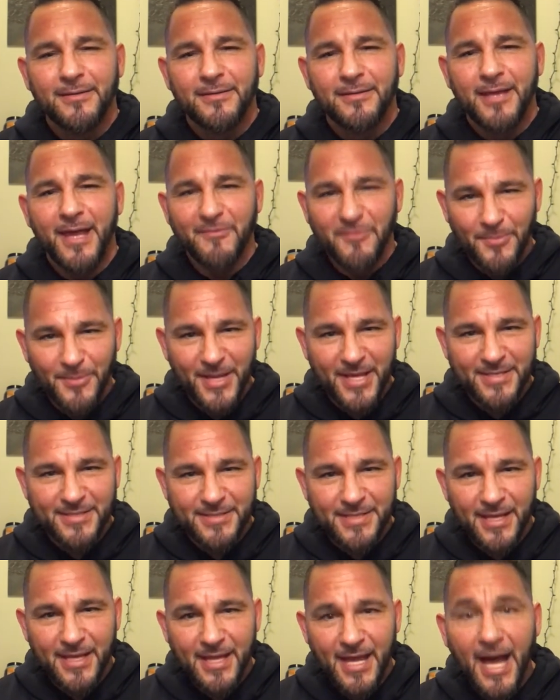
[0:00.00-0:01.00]
have a blessed
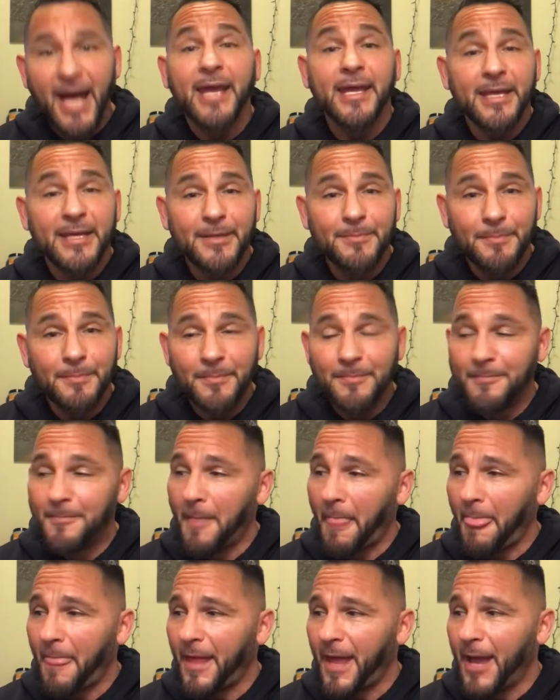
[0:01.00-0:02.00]
day. I
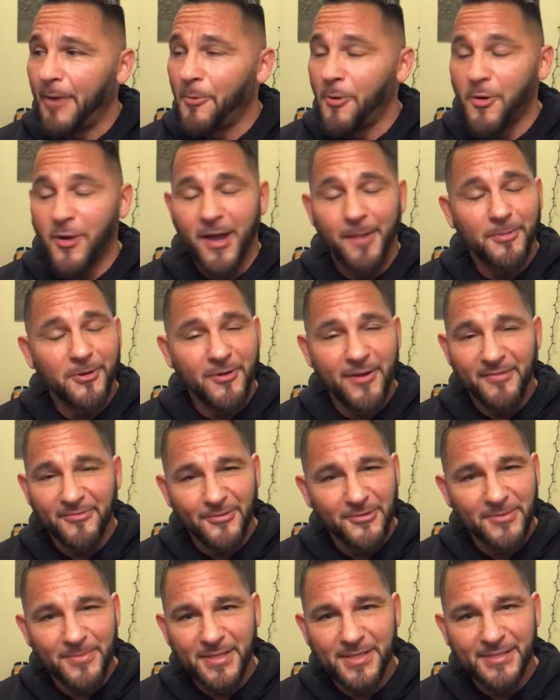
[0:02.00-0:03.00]
woke up grateful
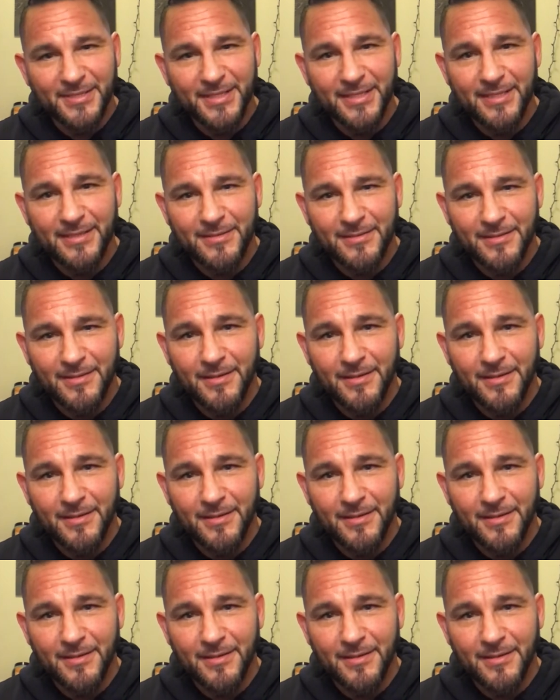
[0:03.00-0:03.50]
to be clean.